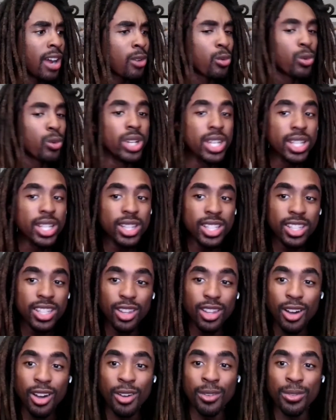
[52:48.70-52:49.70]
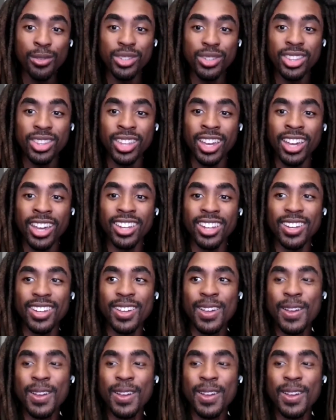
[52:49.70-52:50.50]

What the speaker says: I really loved that.